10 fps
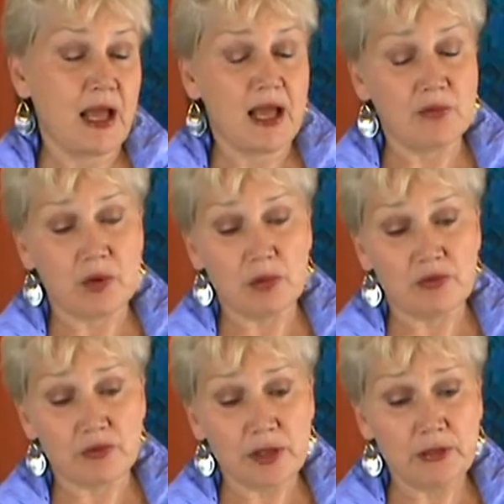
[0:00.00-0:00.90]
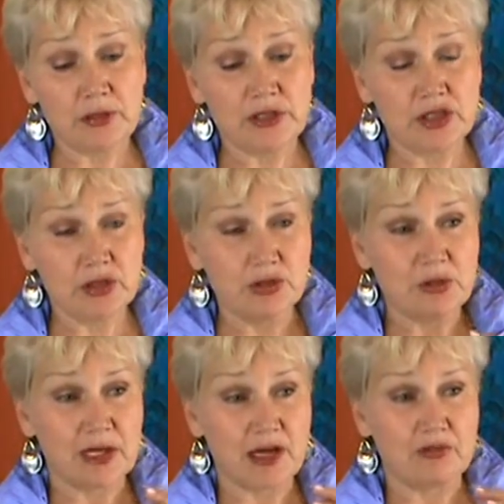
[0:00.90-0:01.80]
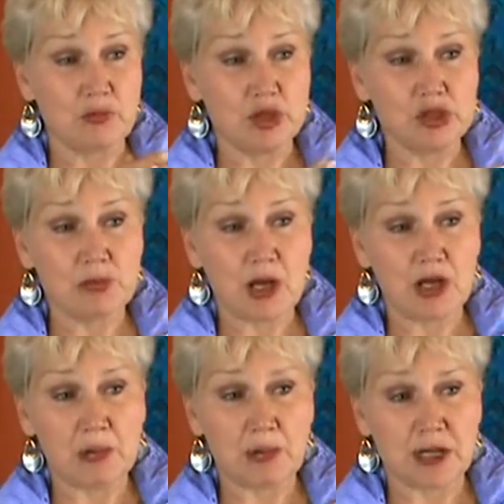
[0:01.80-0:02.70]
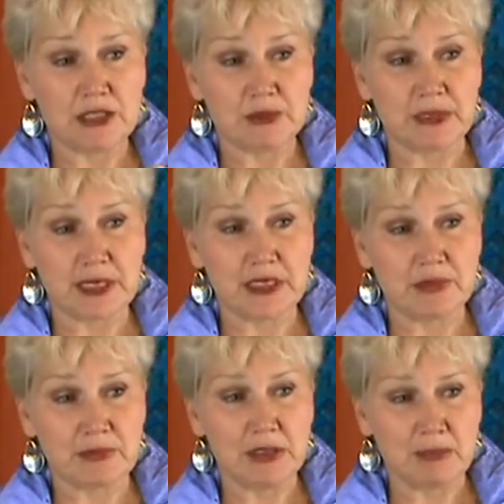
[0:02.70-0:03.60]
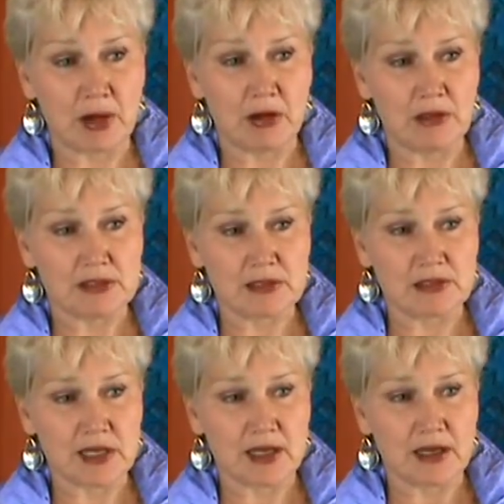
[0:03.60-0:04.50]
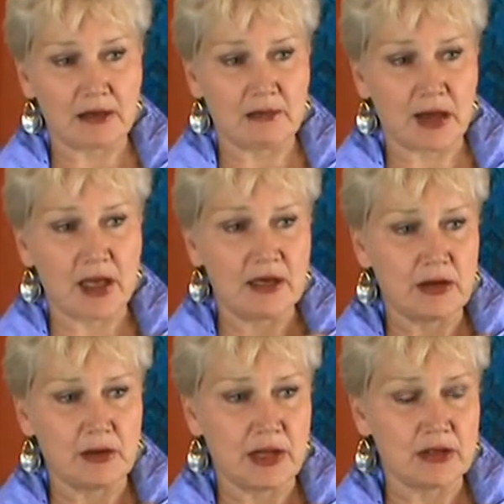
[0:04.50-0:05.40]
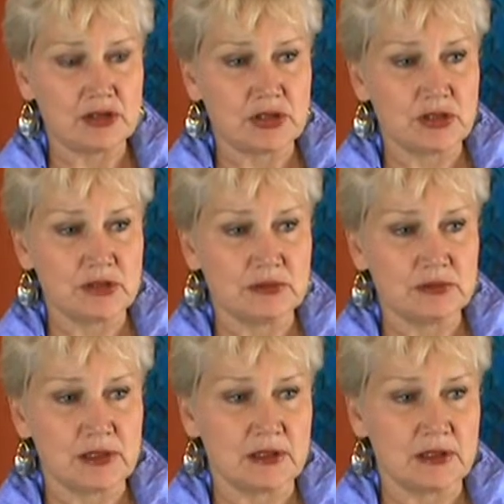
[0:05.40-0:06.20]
And what we frequently do is we kind of mush them all up like spaghetti and meatballs and say, I know how to